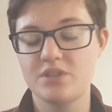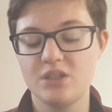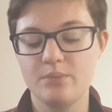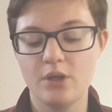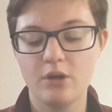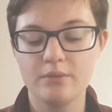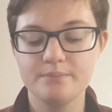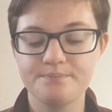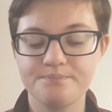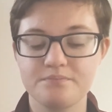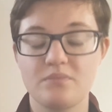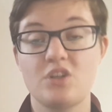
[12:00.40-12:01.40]
TBR.
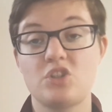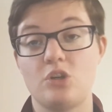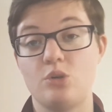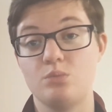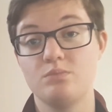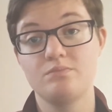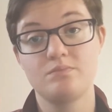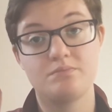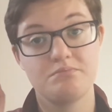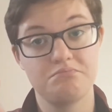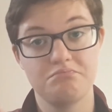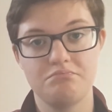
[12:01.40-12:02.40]
So
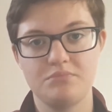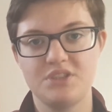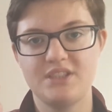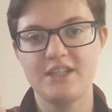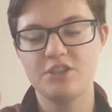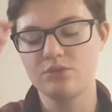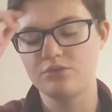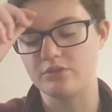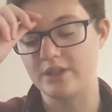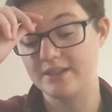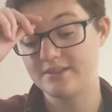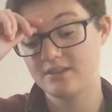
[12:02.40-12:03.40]
stay tuned for
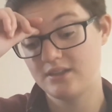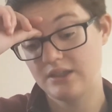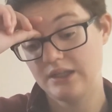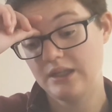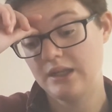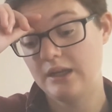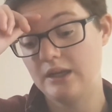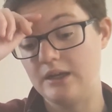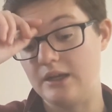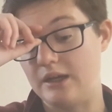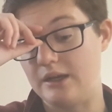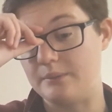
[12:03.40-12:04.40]
that.
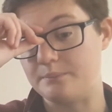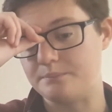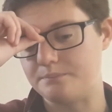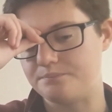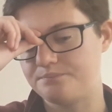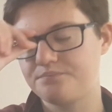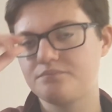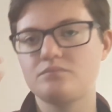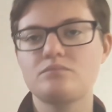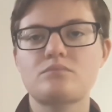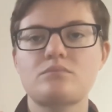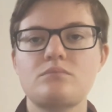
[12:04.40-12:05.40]
And
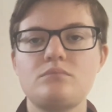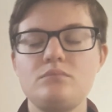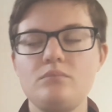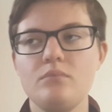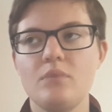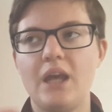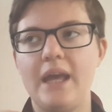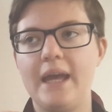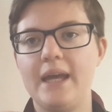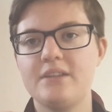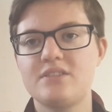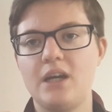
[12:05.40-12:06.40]

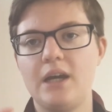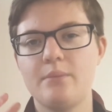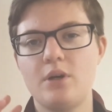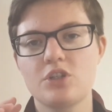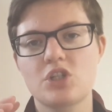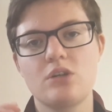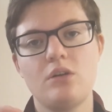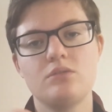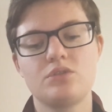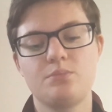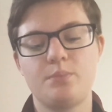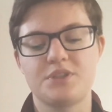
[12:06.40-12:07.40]
I'm also
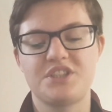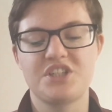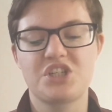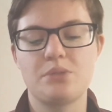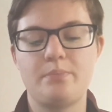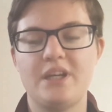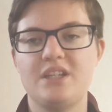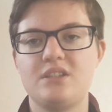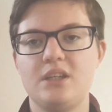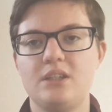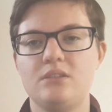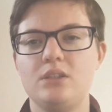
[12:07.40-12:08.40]
going to participate
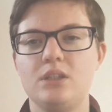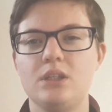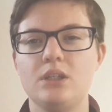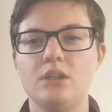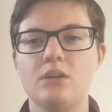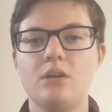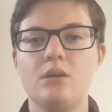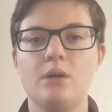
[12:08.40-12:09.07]
in the